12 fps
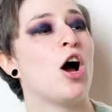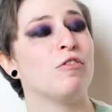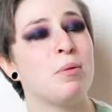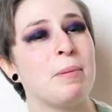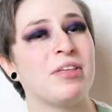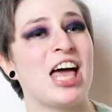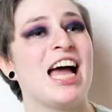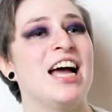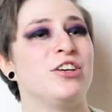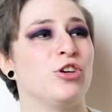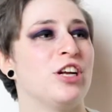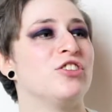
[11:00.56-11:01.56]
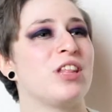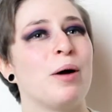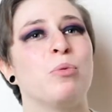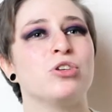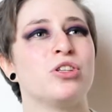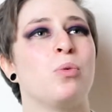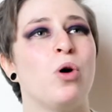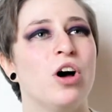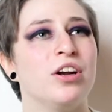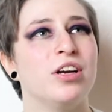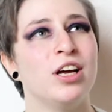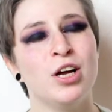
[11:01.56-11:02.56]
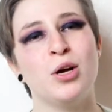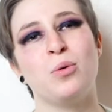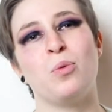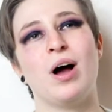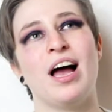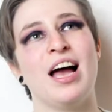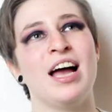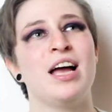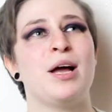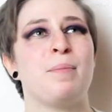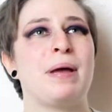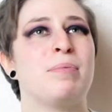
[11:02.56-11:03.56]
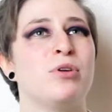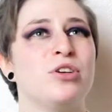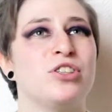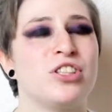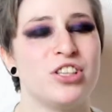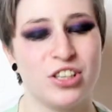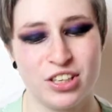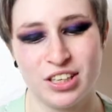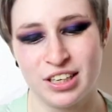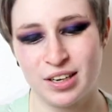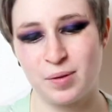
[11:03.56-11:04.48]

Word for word: the I remember the hair trends. There was the one yeah. where people used to